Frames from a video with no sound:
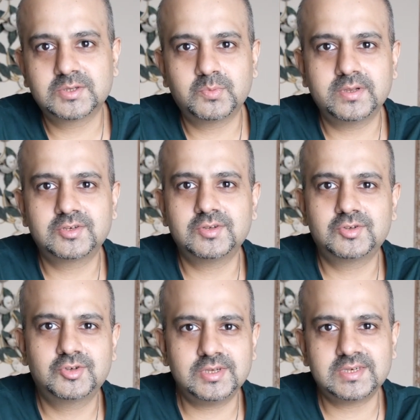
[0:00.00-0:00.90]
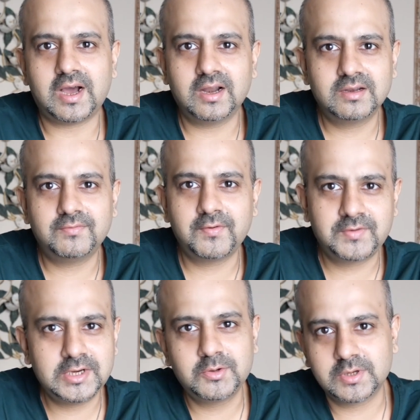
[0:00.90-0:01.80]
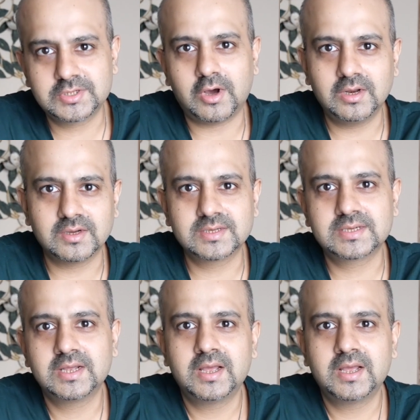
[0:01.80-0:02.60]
which is just under $15 US,